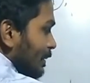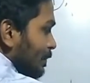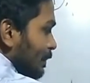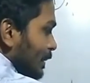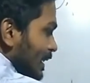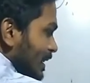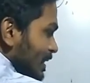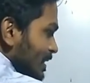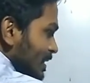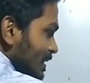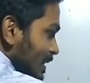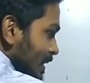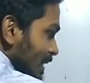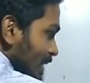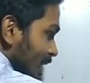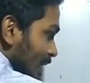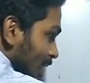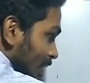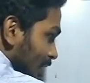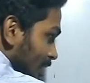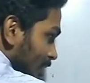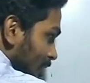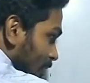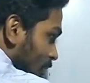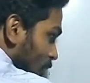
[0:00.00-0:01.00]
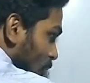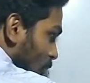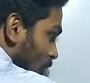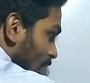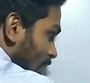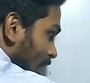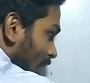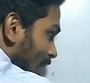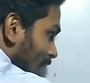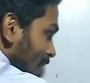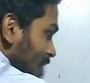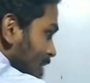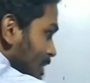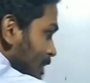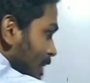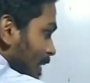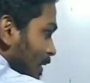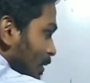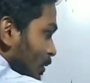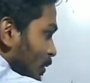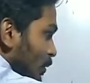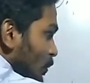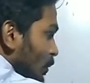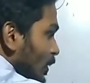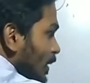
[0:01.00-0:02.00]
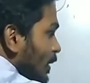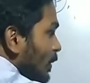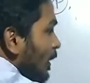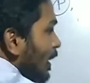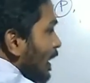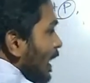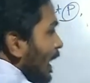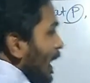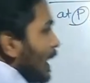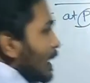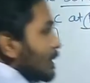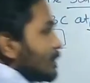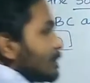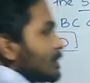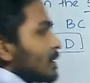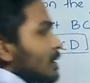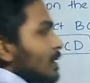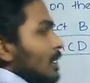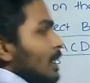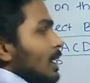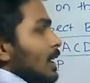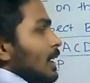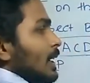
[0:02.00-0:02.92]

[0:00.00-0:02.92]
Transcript: It means the total angle is divided into two equal halves.